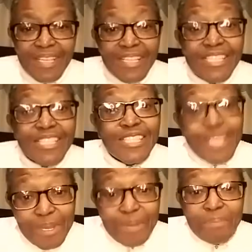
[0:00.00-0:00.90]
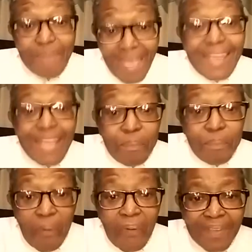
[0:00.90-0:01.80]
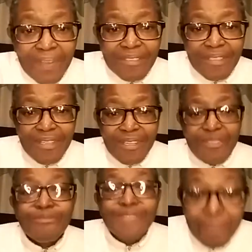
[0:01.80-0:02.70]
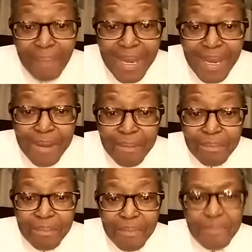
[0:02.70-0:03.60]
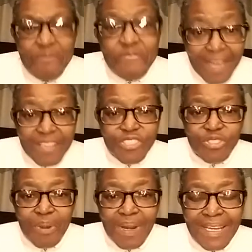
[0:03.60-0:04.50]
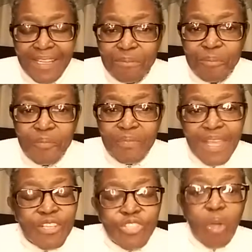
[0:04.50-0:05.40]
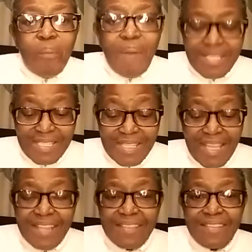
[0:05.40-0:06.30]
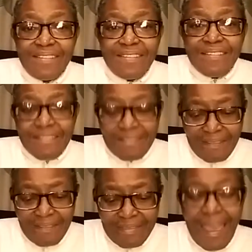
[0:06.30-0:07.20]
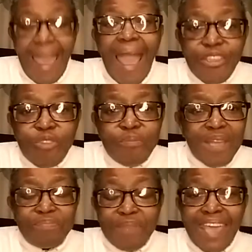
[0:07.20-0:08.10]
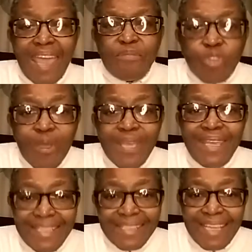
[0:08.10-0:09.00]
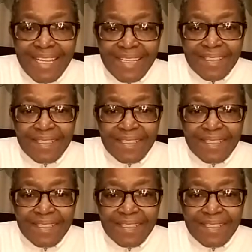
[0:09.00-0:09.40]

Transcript: She made her point to the madam very strongly. So much that the argument became so heated